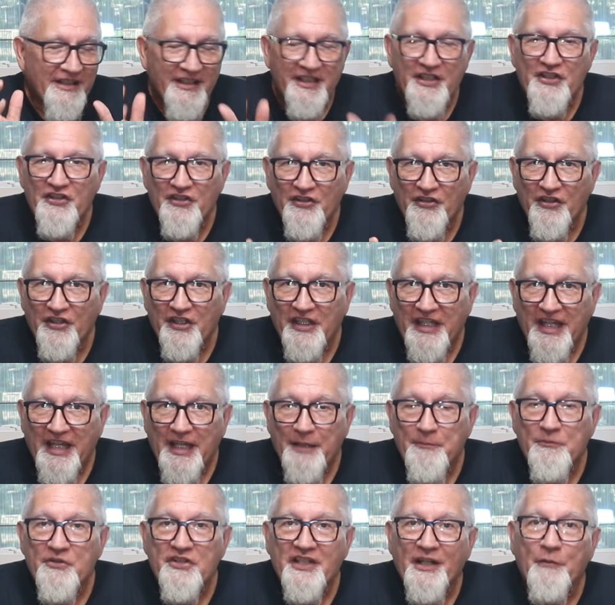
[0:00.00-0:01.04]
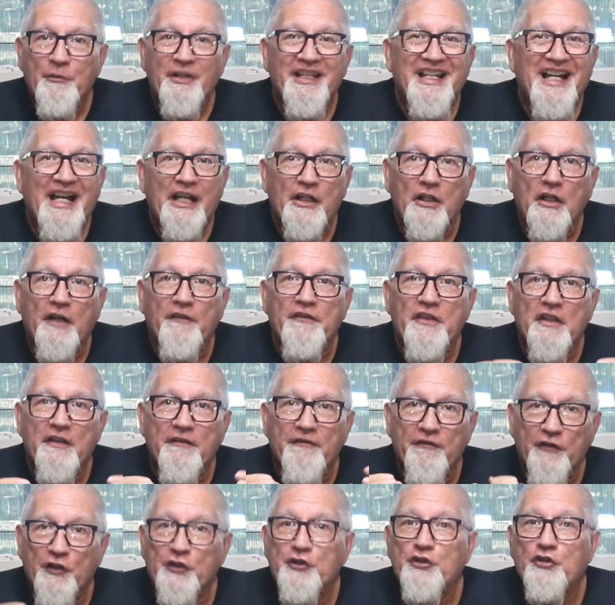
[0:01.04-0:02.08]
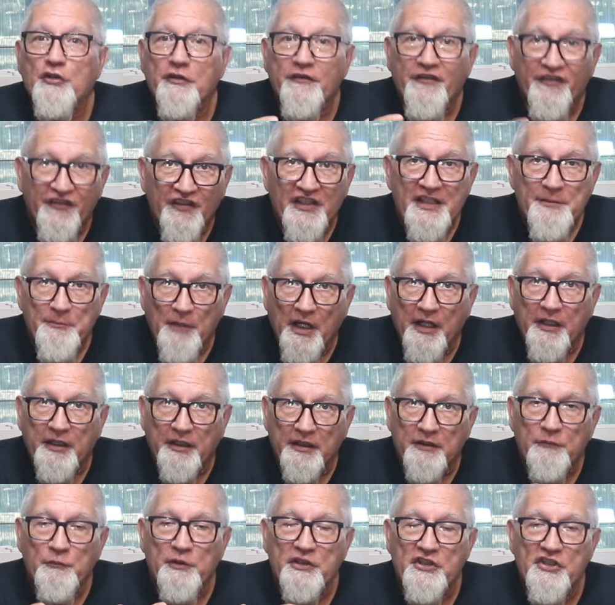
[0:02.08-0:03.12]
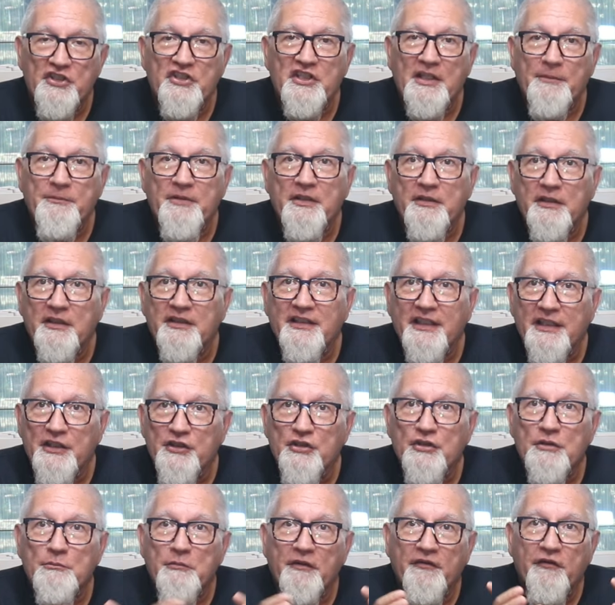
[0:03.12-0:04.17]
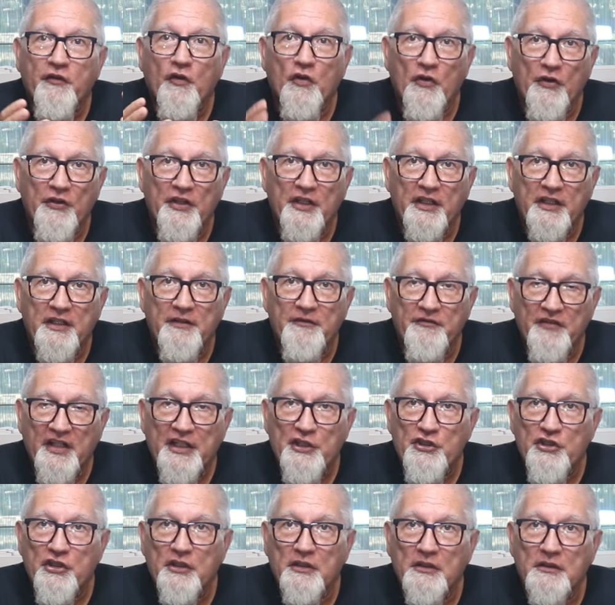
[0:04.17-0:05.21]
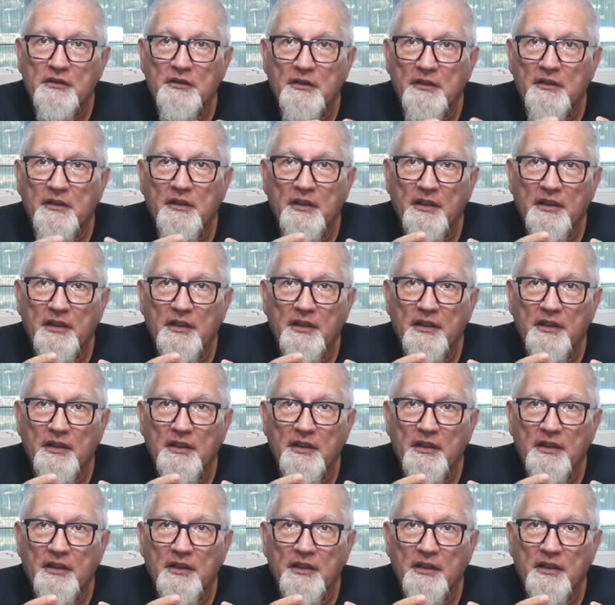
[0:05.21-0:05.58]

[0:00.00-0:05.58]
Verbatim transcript: These are the games that we got off the virtual flea market, which is something that they do before the convention.